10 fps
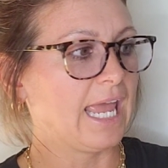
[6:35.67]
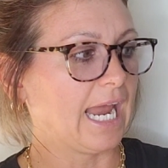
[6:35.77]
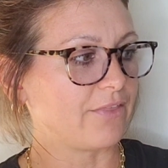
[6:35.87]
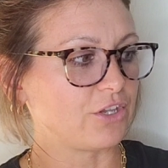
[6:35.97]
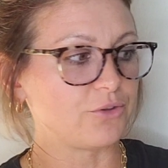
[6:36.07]

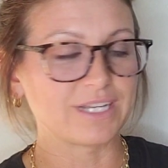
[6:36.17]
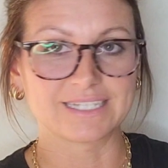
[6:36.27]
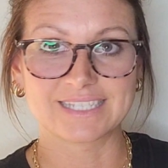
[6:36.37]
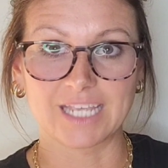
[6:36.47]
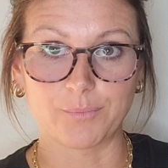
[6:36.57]
and then you get to
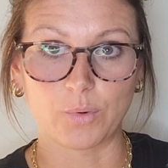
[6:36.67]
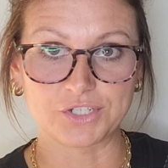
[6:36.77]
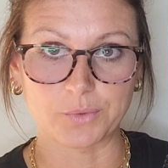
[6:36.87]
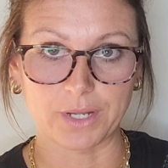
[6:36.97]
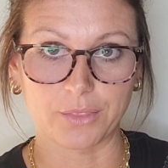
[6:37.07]
skip
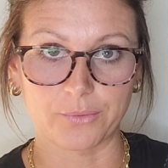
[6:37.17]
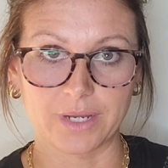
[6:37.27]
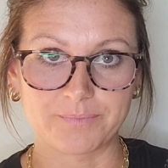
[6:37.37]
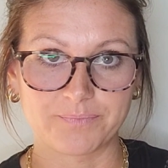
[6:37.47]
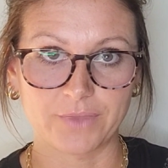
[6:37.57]
123,
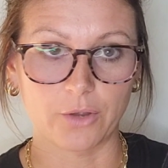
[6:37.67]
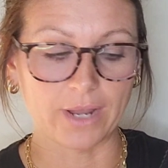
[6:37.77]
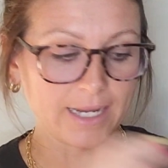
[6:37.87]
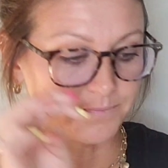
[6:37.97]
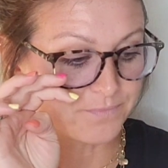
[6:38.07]

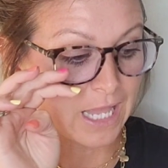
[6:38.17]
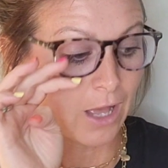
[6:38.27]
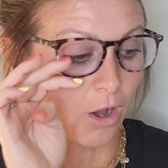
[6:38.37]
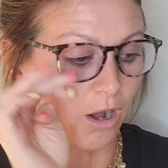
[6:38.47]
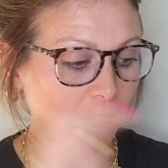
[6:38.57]
okay?
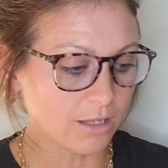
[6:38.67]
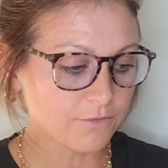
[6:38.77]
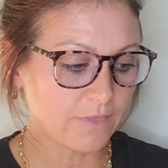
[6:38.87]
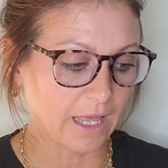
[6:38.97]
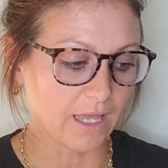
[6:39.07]
All
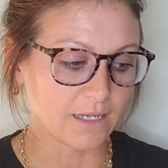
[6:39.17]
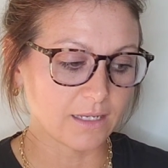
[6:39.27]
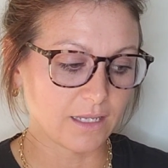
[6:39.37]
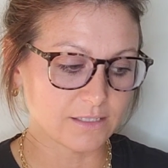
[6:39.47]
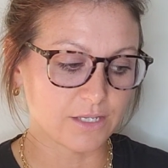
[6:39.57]
of that
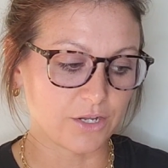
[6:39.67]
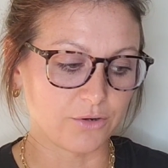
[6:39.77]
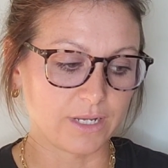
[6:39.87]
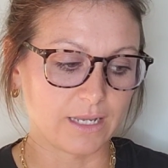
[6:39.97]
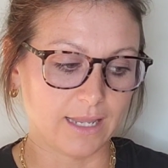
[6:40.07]
is
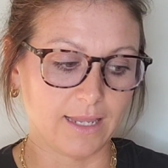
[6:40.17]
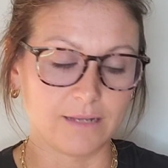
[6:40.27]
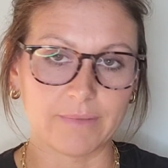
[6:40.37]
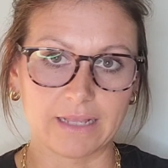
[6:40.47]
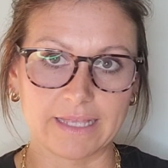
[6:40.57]
noted in
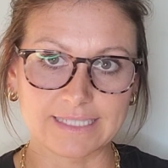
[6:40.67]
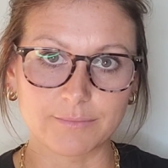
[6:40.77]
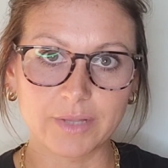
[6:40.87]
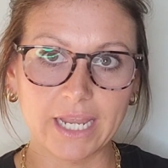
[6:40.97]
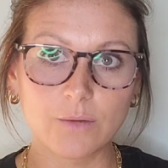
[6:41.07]
my lesson
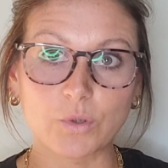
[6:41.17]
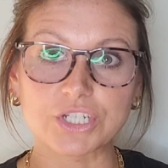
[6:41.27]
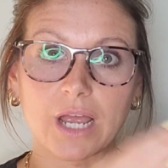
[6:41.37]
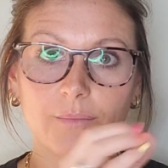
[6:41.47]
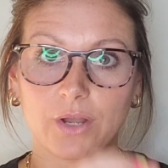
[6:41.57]
plan, which
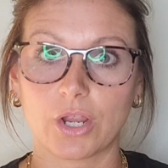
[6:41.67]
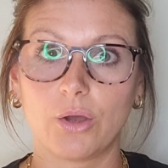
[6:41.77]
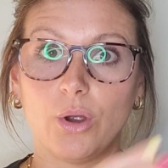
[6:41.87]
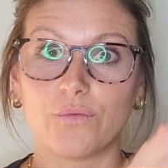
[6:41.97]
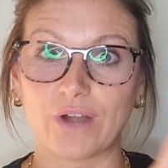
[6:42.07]
I'm gonna go
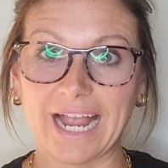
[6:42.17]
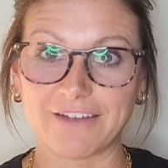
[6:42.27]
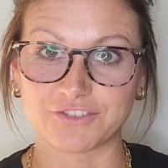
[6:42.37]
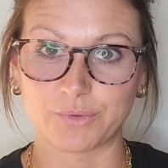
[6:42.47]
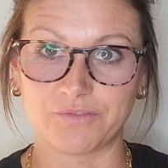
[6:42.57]
over
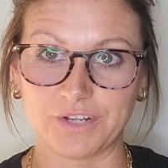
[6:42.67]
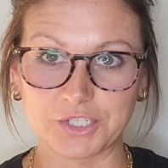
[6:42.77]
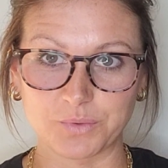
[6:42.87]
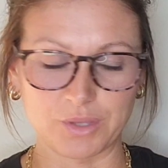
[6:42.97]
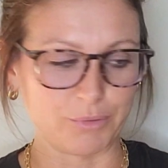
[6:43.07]
after we
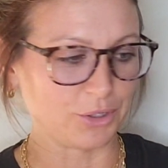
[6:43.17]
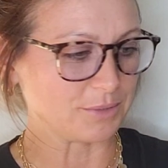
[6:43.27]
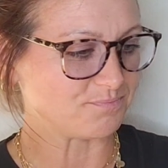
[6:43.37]
finish with the book.